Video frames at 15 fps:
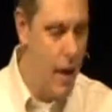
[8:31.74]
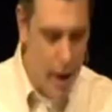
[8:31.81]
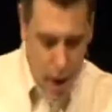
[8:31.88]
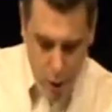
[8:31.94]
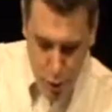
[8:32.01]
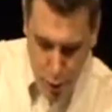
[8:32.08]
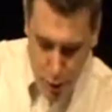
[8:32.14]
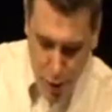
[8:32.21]

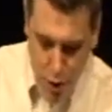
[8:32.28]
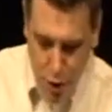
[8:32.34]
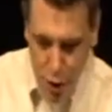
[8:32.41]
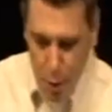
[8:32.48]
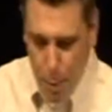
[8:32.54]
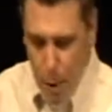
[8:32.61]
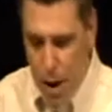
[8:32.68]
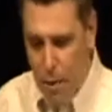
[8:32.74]
Those were the
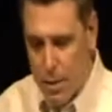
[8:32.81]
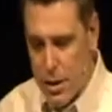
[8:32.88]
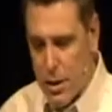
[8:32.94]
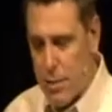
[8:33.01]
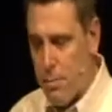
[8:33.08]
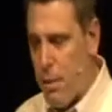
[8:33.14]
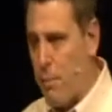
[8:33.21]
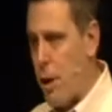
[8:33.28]
2
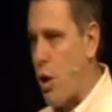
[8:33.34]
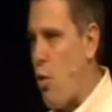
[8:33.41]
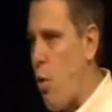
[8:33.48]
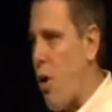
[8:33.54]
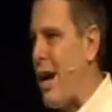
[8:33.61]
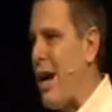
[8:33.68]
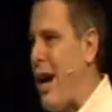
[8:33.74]
promises. Remember the core